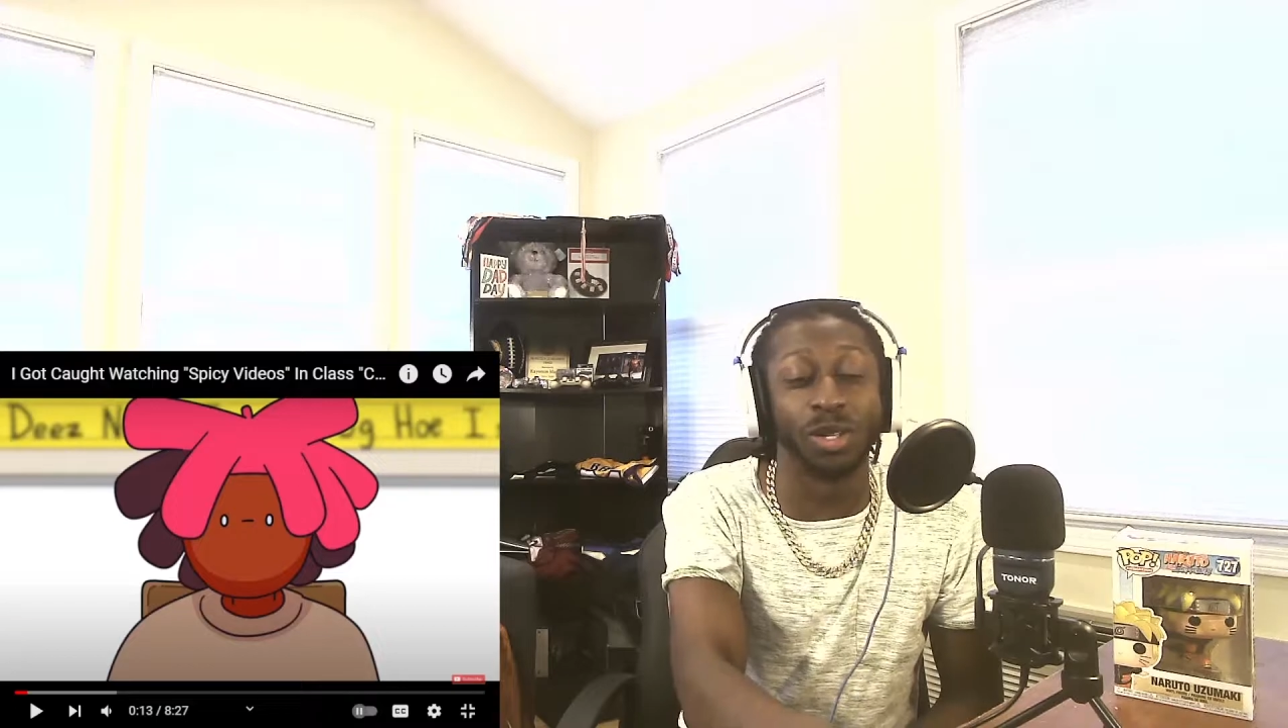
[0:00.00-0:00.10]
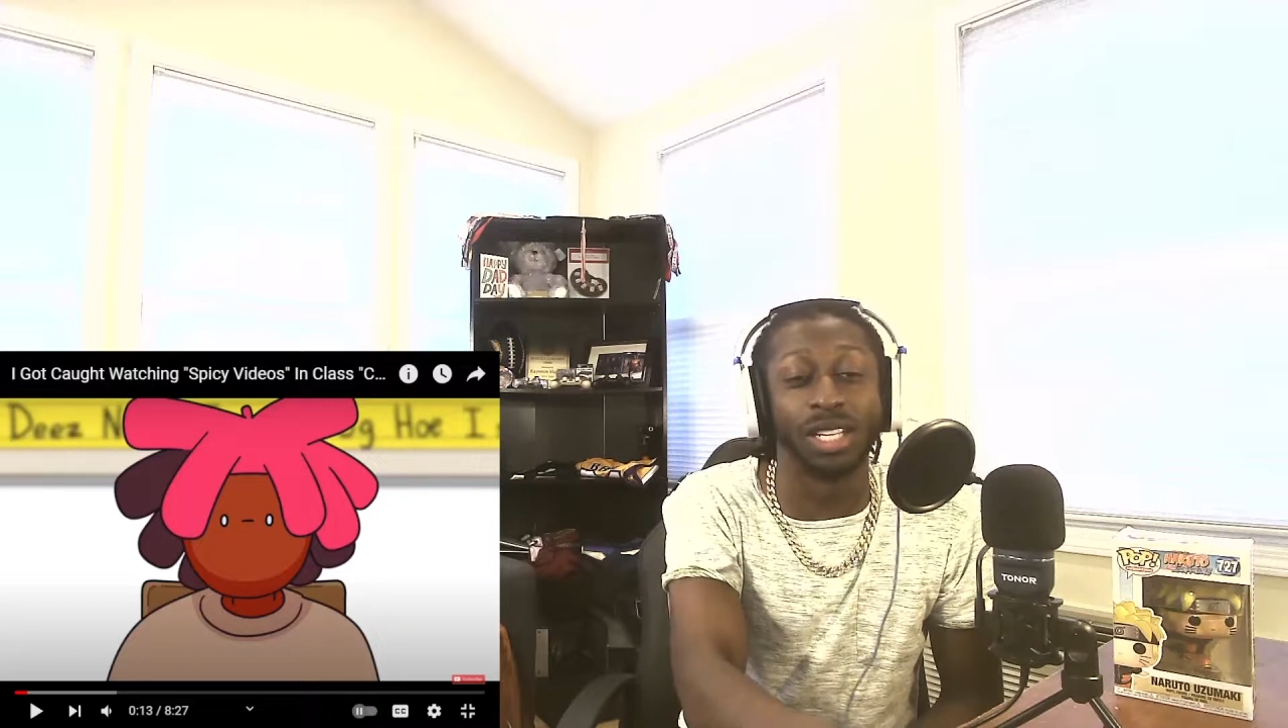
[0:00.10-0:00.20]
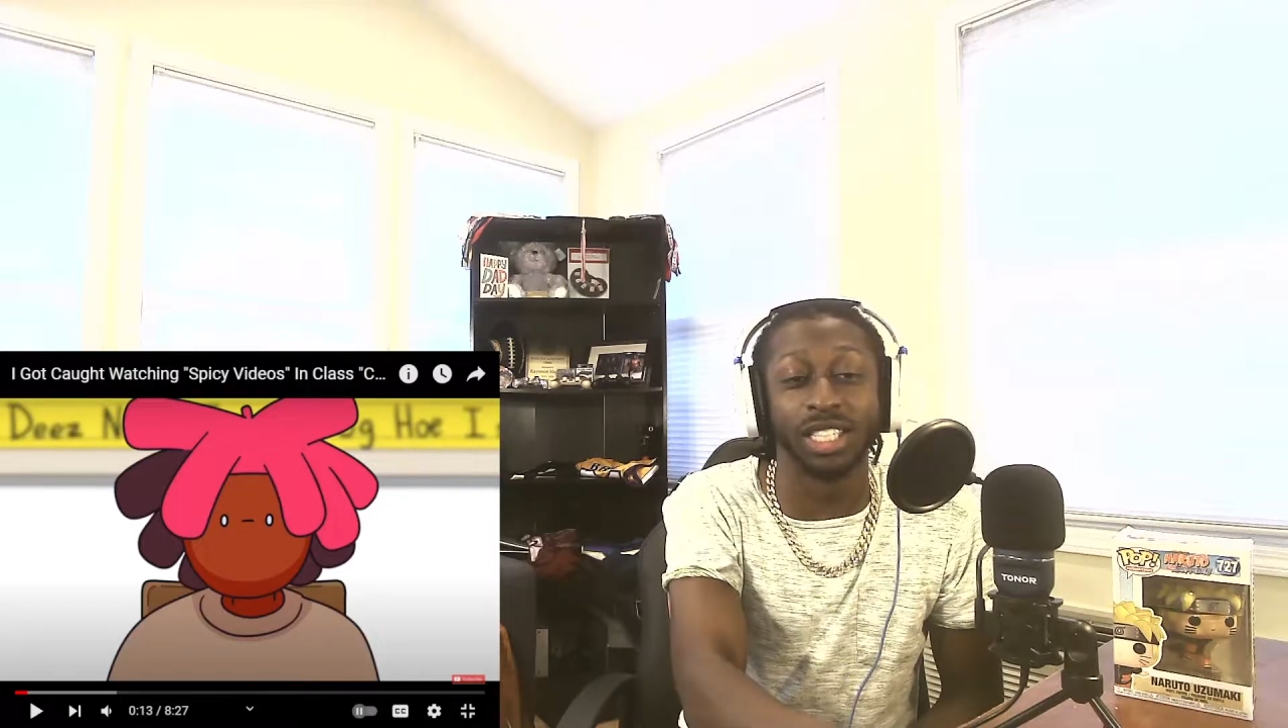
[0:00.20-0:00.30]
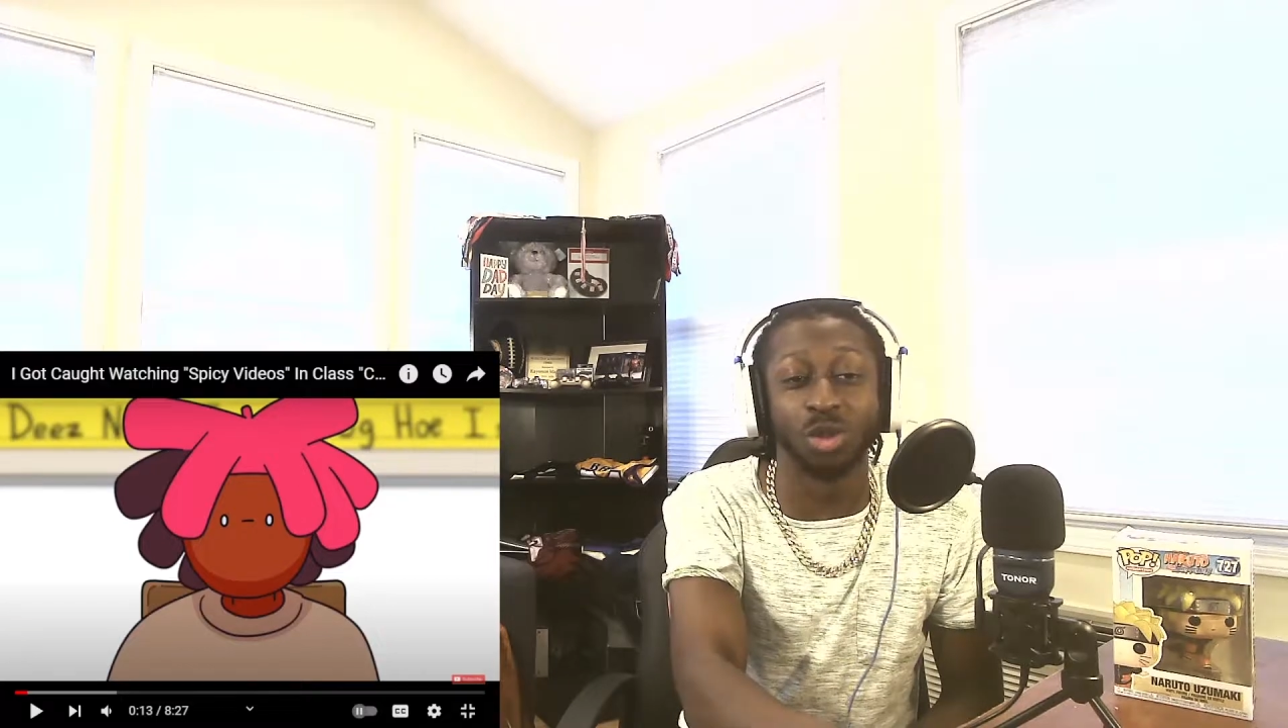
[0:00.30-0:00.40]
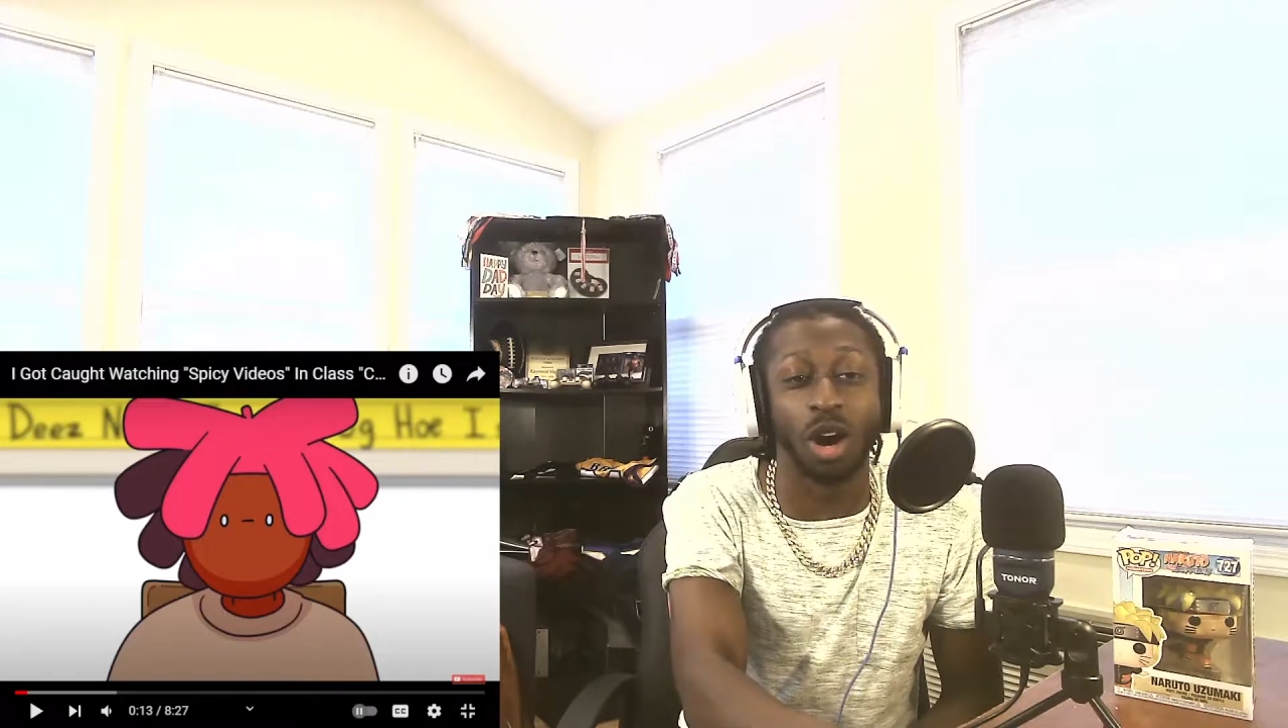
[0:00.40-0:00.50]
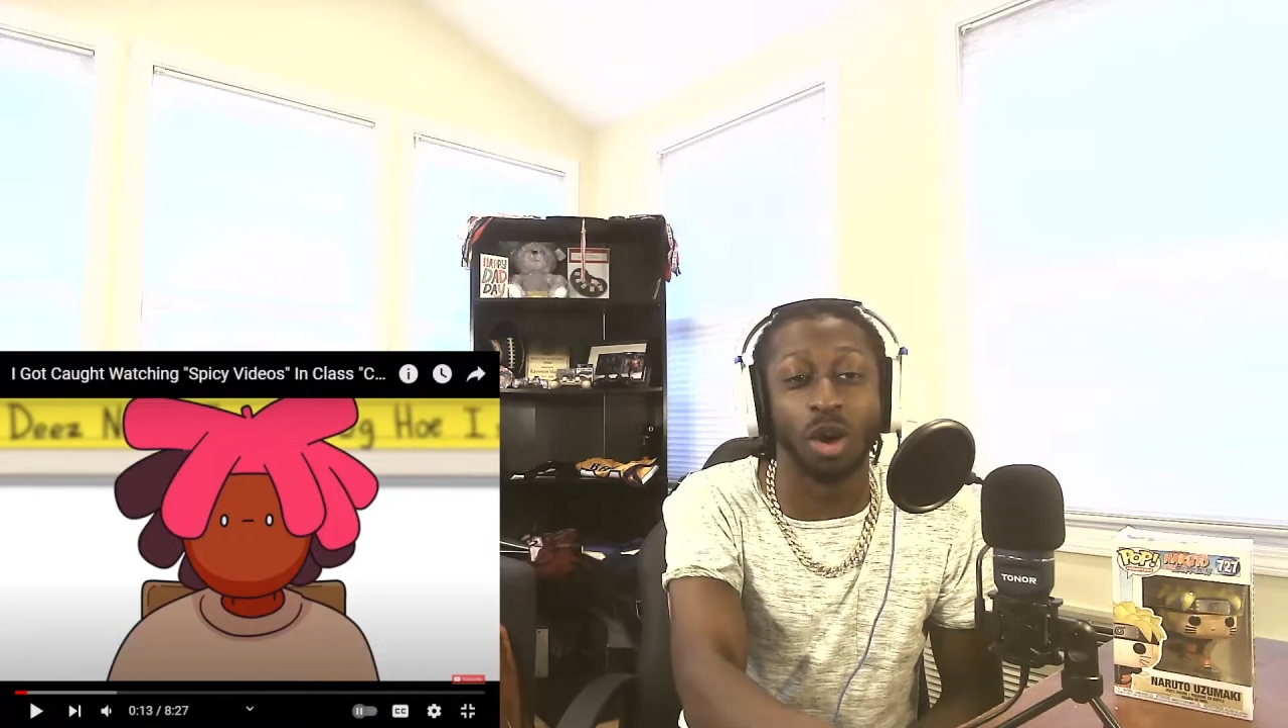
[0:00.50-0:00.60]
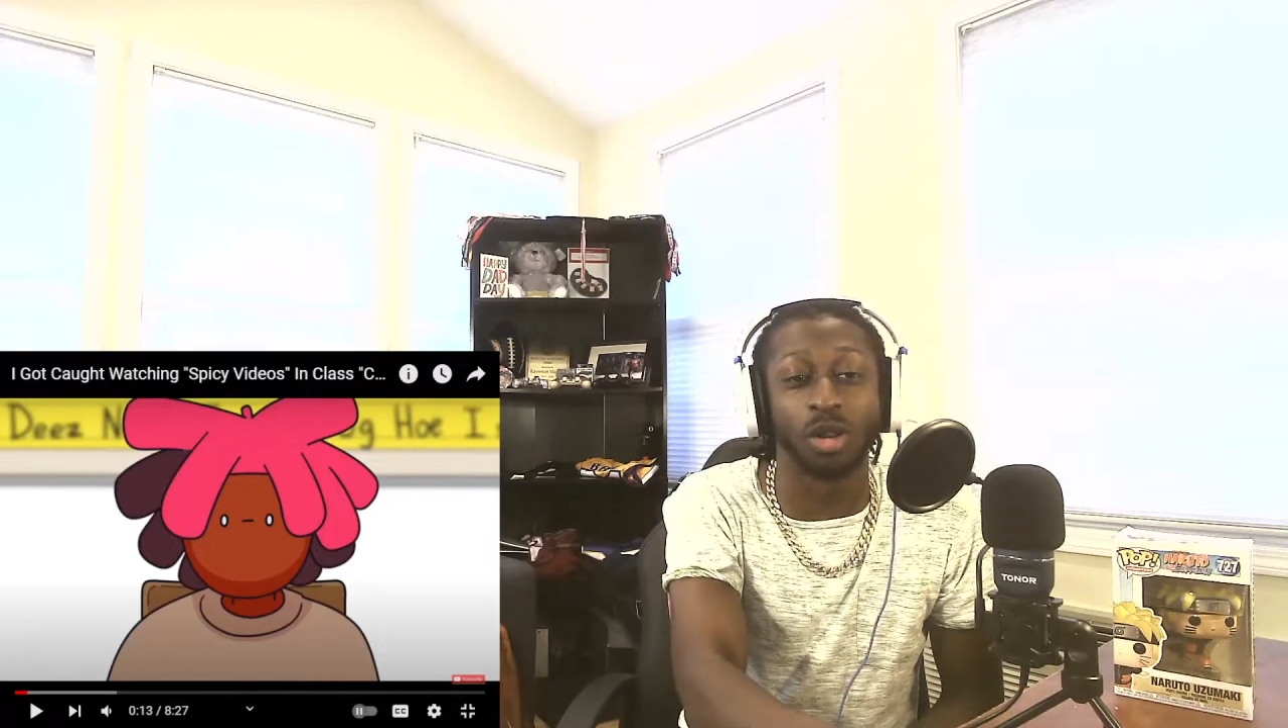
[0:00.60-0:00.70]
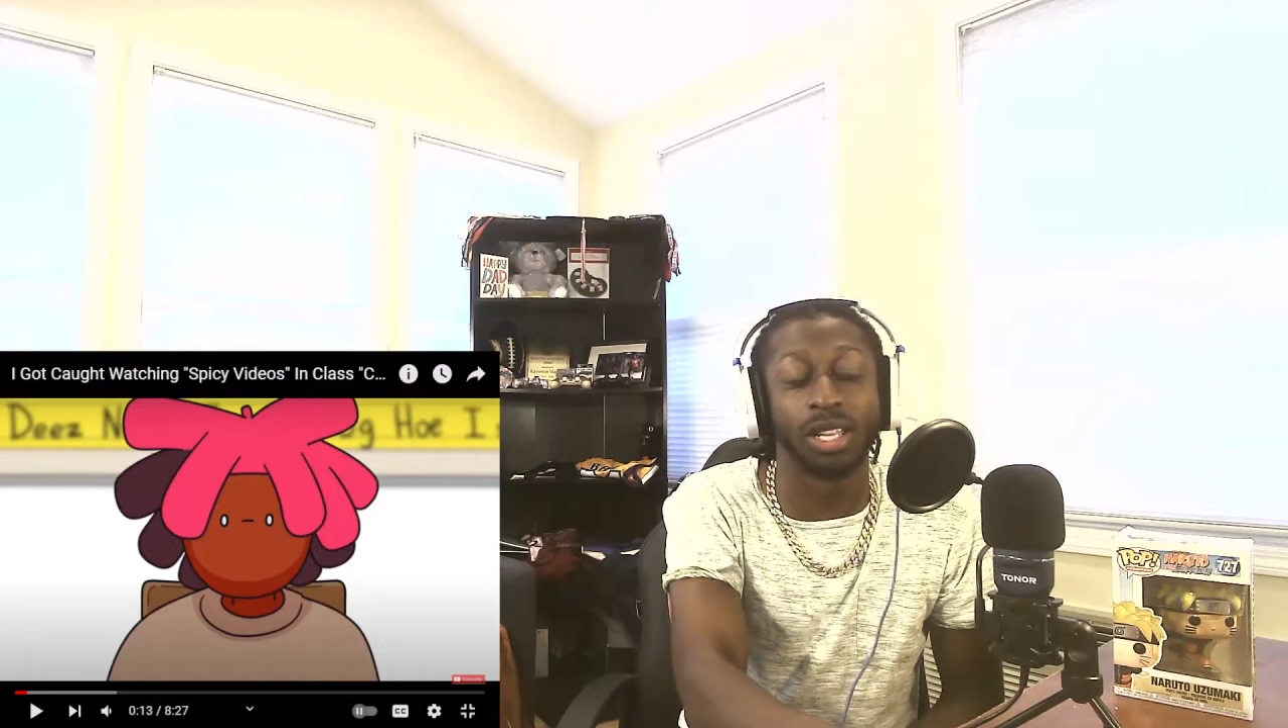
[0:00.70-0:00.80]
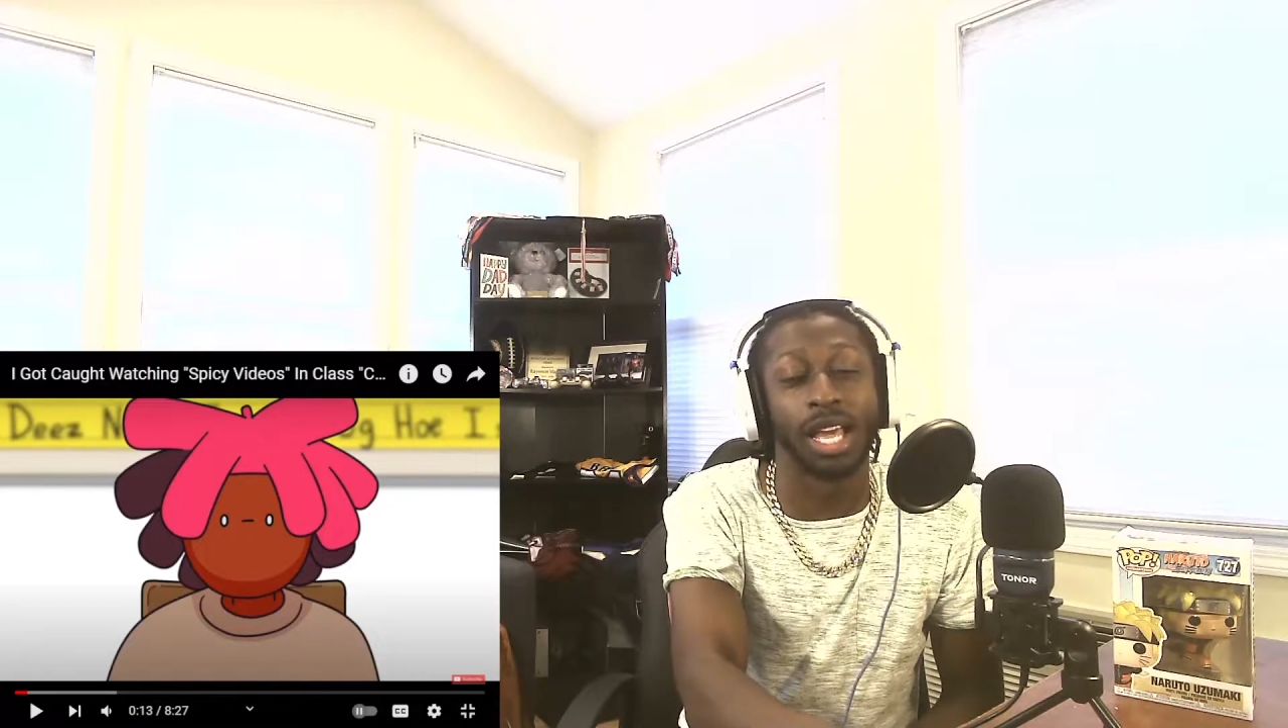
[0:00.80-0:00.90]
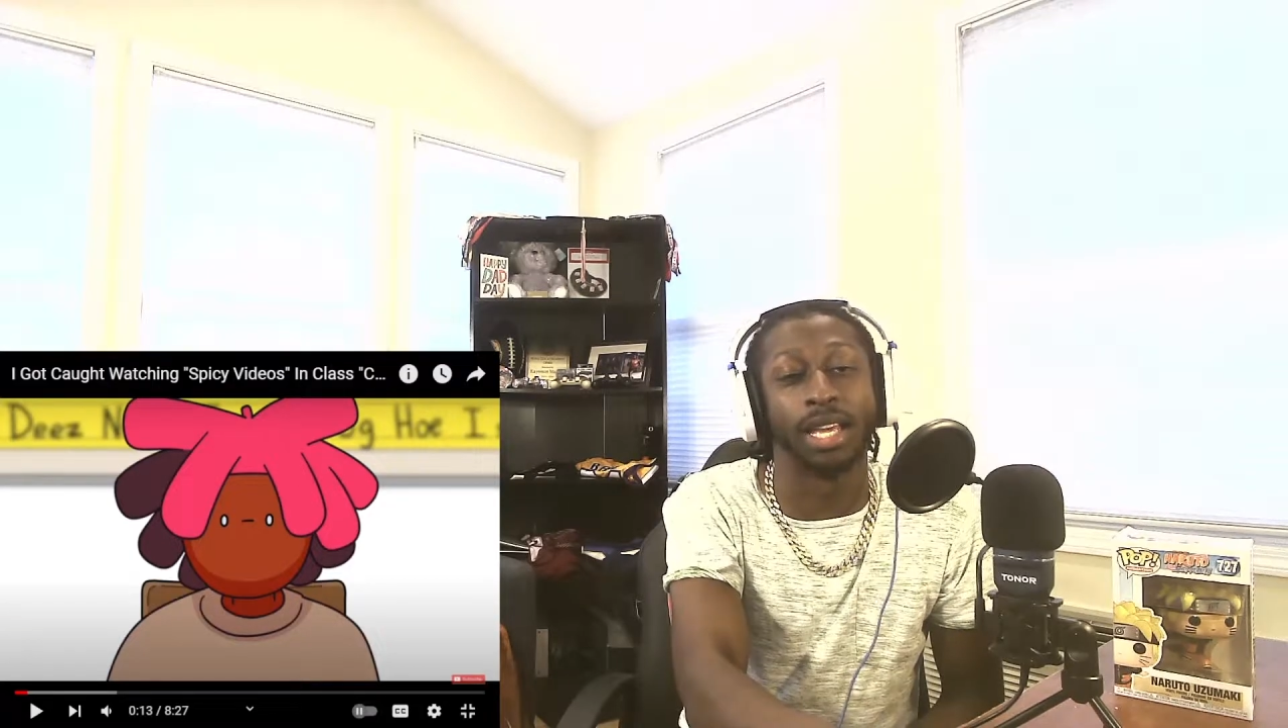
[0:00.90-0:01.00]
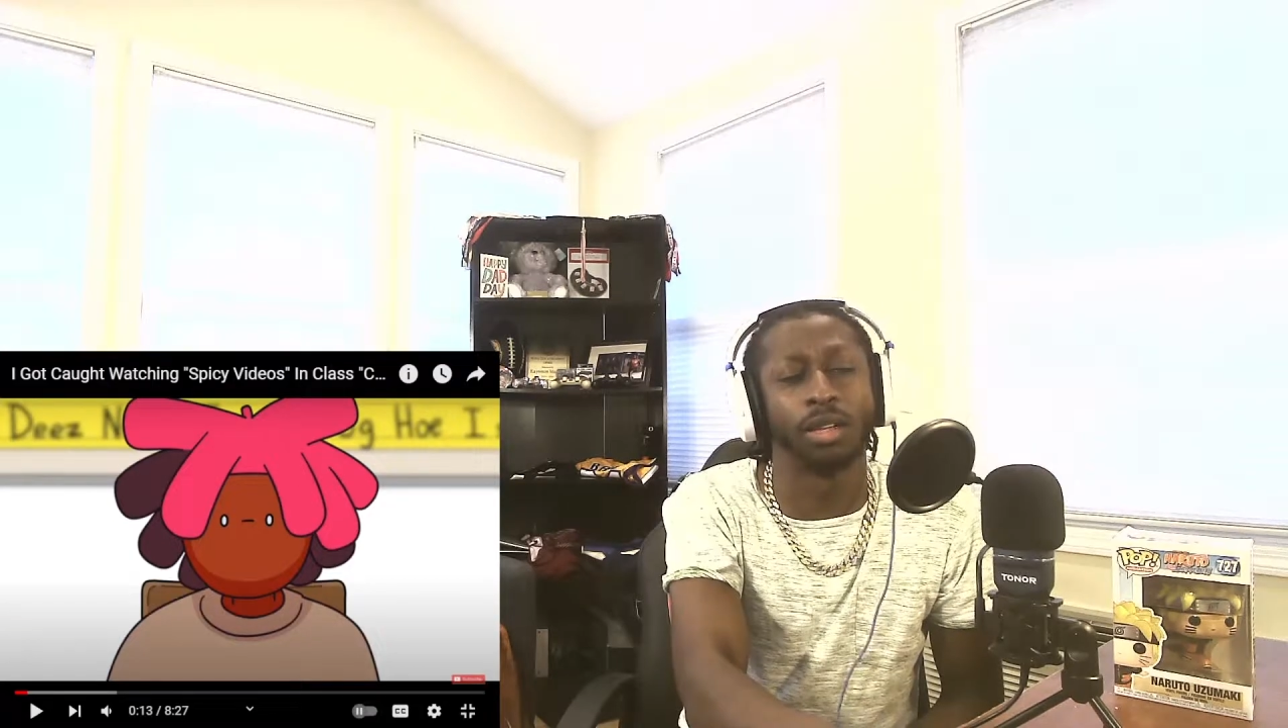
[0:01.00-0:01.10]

look at you awkwardly like,